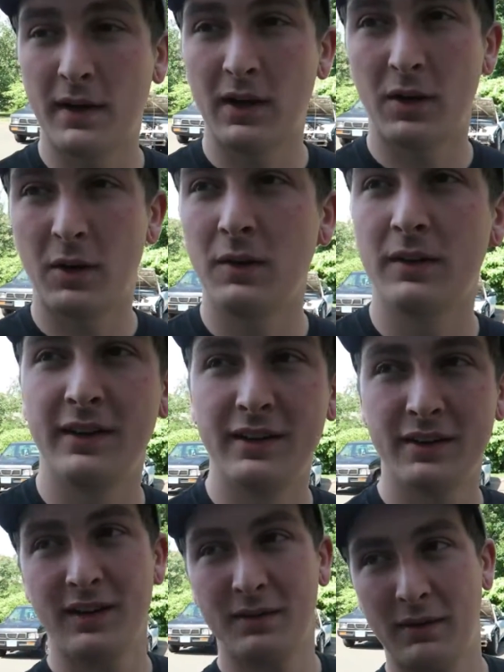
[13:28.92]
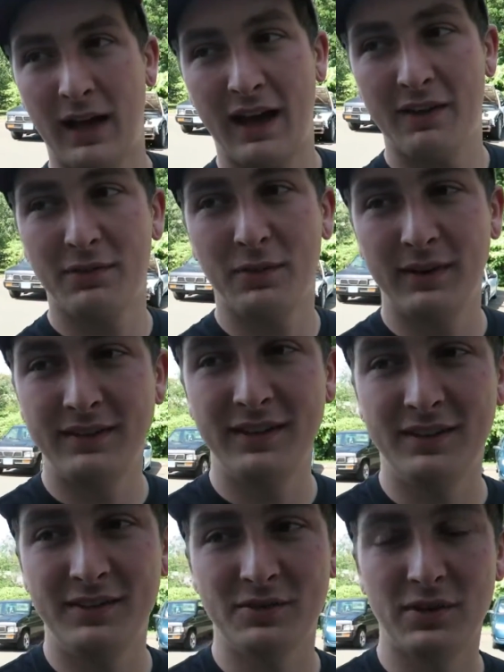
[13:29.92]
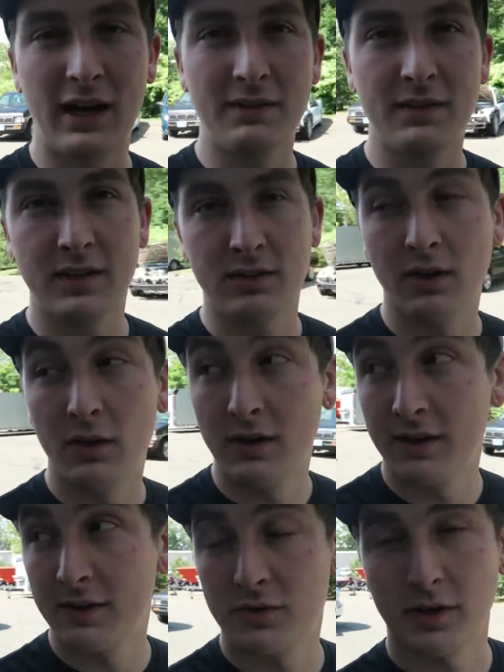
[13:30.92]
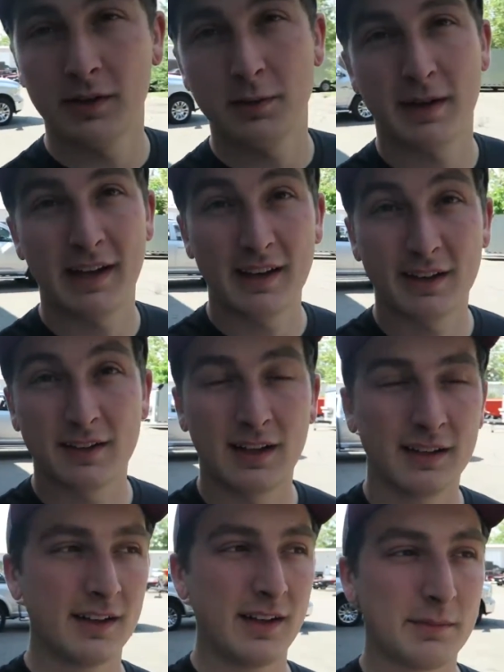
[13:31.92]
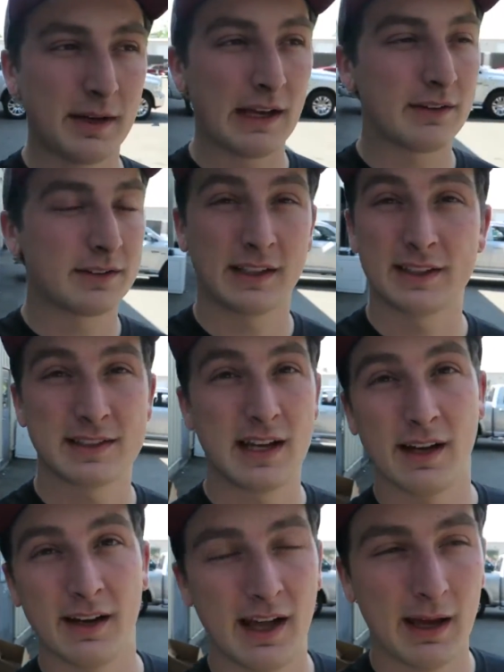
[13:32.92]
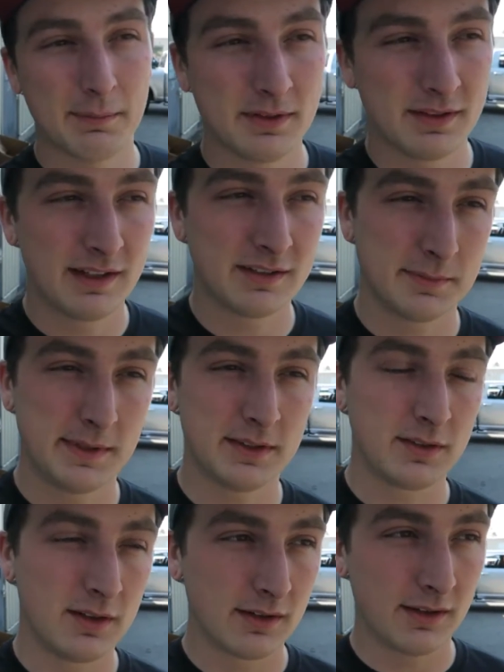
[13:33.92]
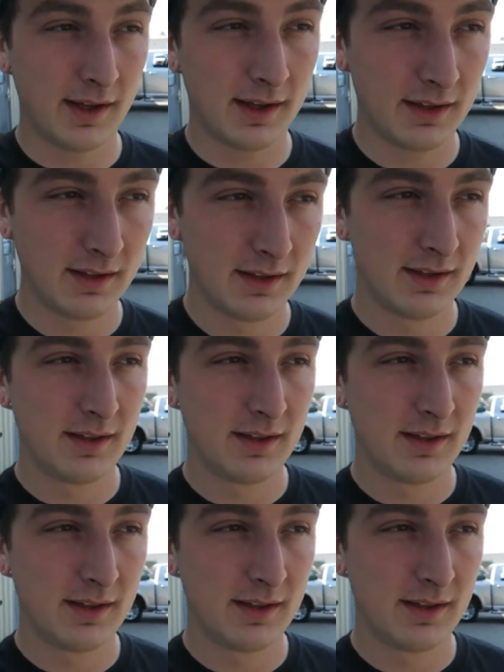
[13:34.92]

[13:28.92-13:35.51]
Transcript: get my car like halfway decent driving and loaded on the trailer by 8 o'clock tonight, but it looks like it's not going to happen. Today's going to be a long day.